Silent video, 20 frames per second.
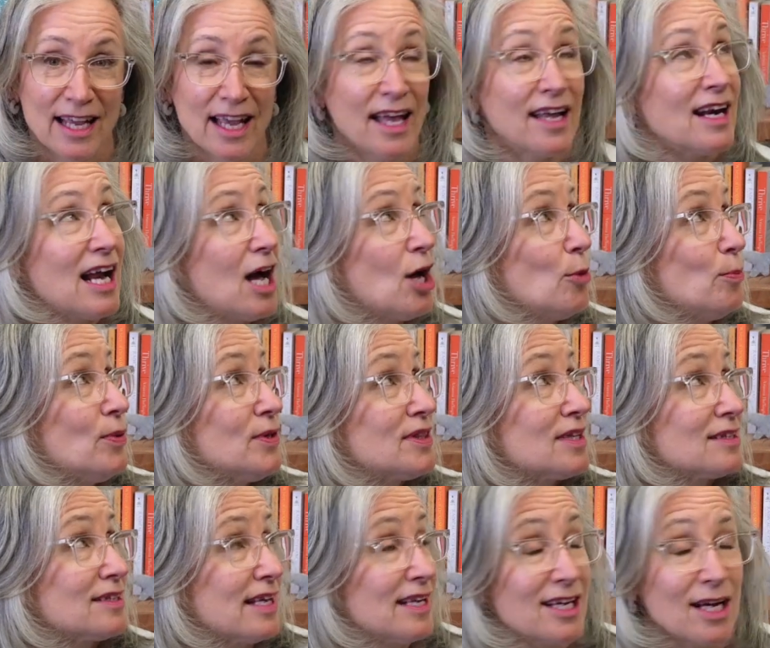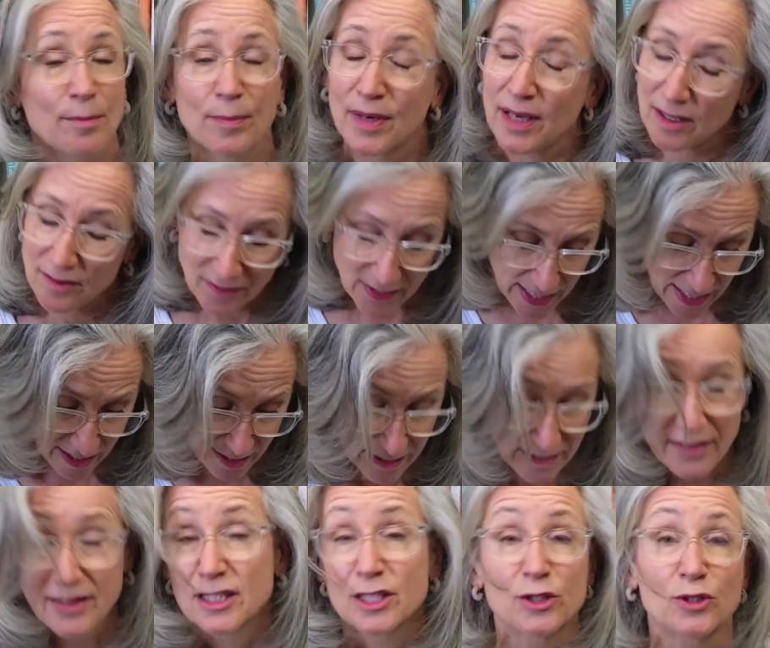and I'll put the link above and
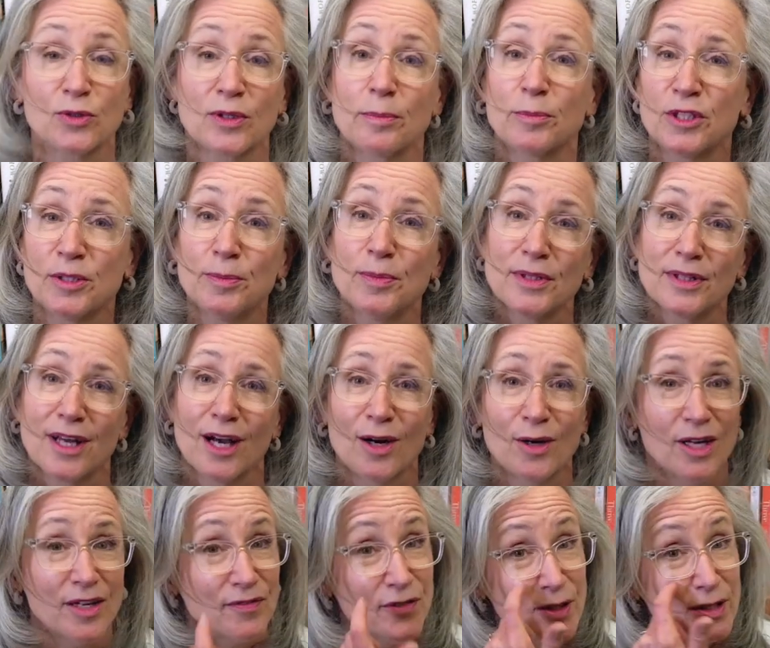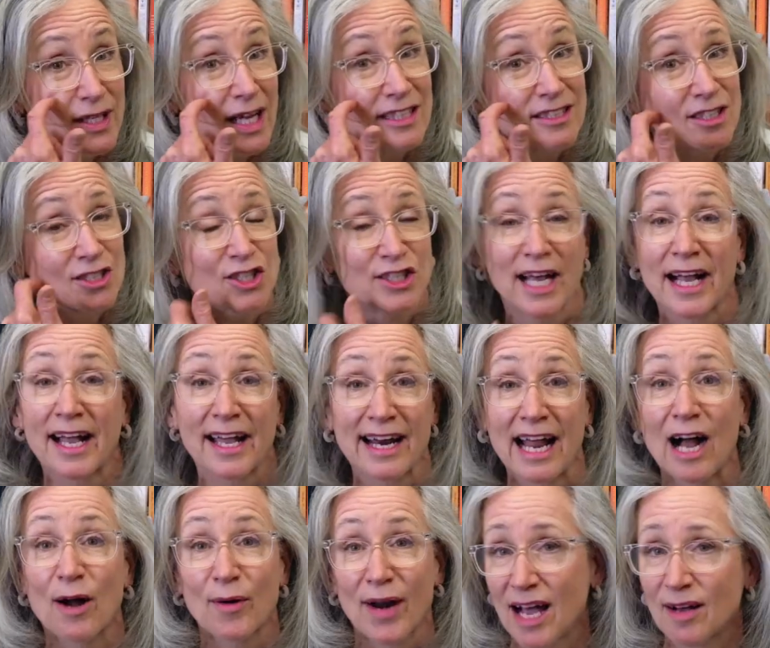in the description below if you'd like to check it
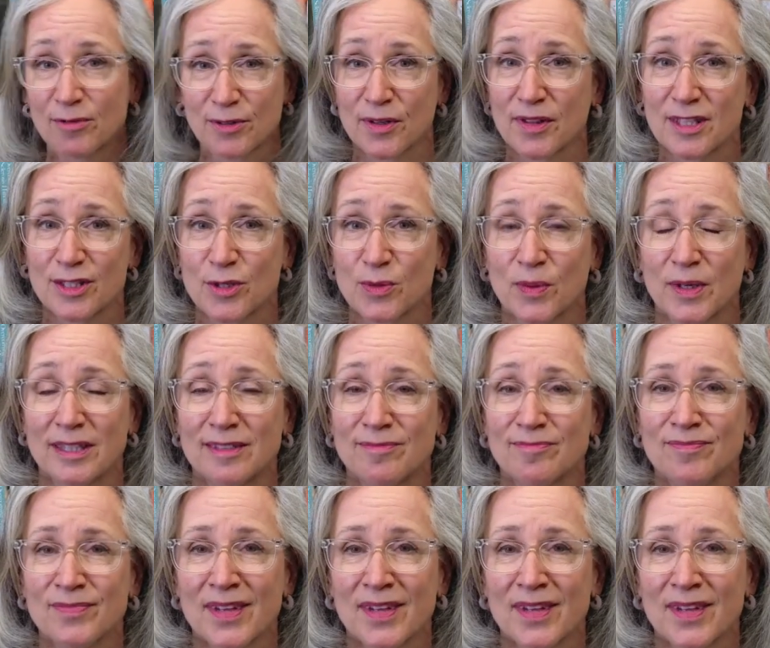out after this one.